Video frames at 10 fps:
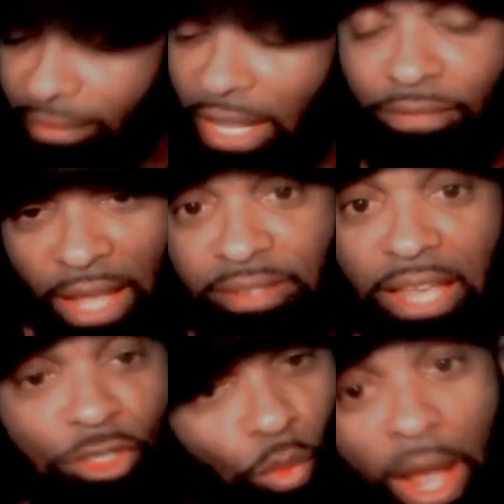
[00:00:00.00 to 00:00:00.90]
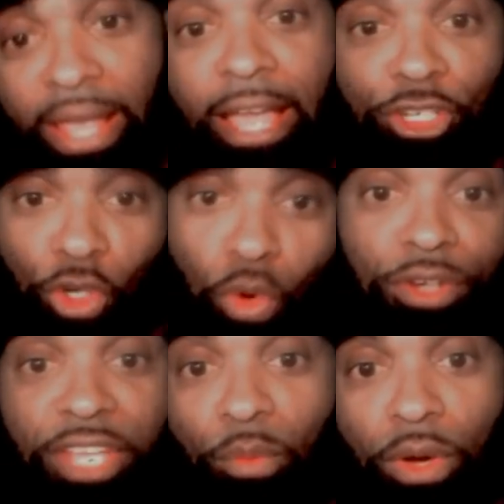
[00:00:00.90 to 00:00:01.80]
Dev the A side. So why can't Shakur
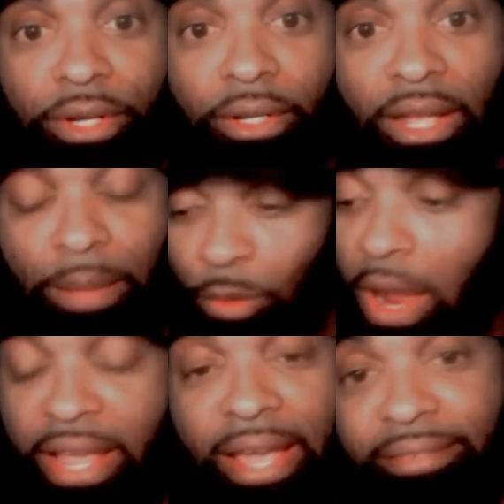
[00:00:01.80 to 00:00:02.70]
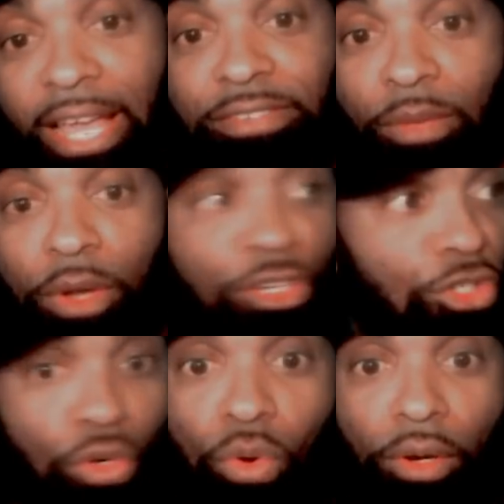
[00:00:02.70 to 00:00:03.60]
send one then? I mean, why can't Dev send one to
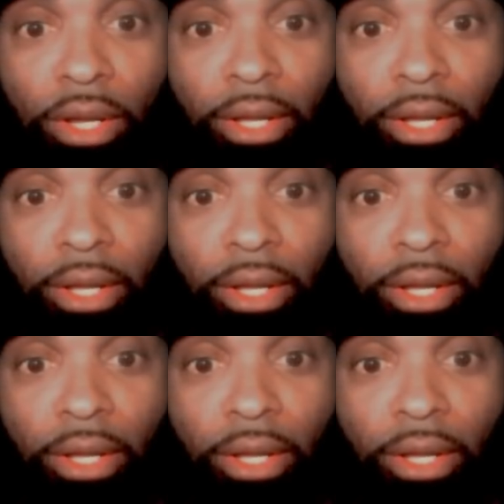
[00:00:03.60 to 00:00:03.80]
Shakur?